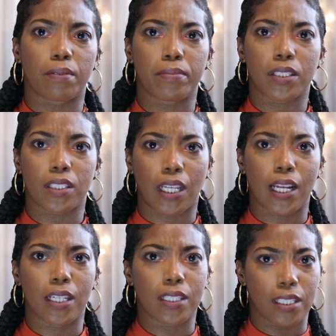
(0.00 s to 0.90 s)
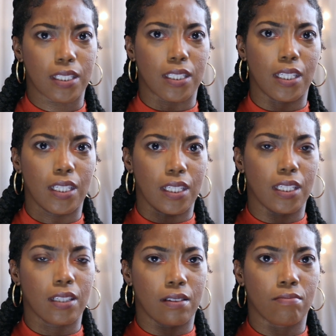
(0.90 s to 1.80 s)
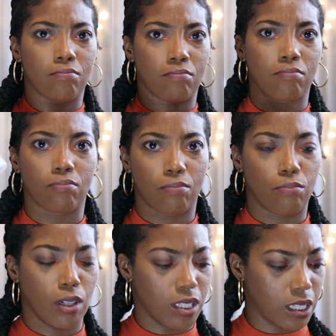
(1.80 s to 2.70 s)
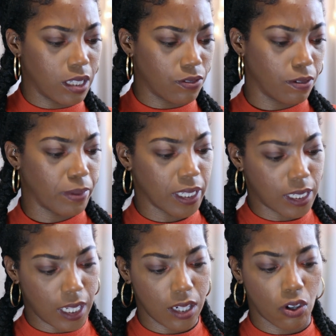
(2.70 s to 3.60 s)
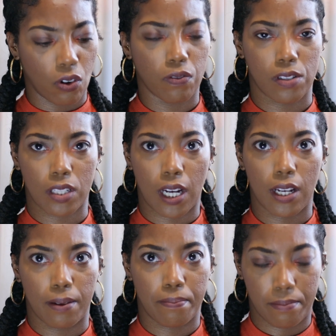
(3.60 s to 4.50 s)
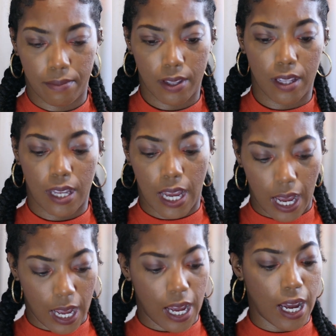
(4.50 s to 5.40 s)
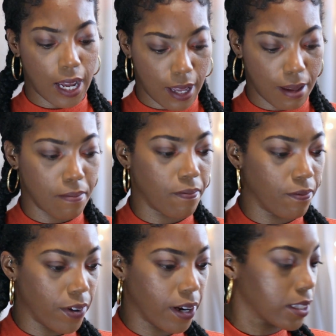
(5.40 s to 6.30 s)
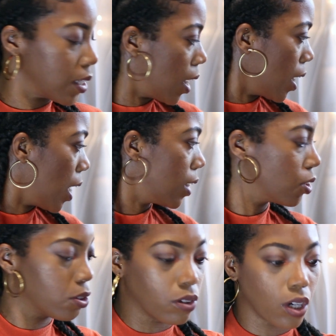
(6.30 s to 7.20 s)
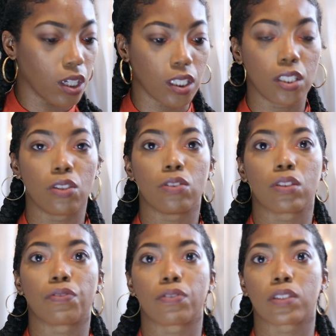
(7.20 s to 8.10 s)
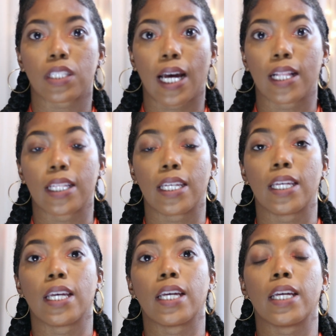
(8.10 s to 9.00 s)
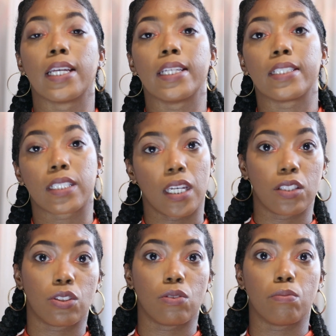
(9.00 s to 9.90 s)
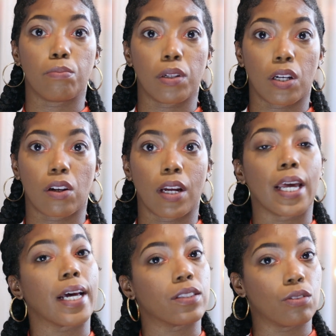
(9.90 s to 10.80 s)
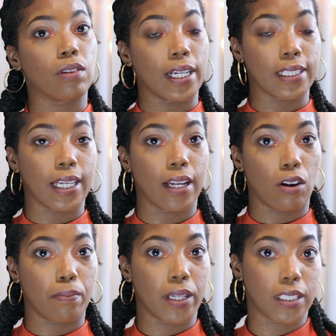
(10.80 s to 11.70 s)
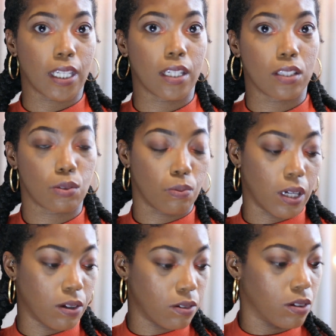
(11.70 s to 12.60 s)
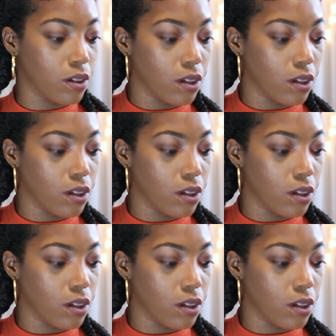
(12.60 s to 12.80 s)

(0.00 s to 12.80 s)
I'm excited to see what it does for my skin over time. I'm very excited. I do currently use the Farsali Skin Tune Blur, and I do like that on my skin as well.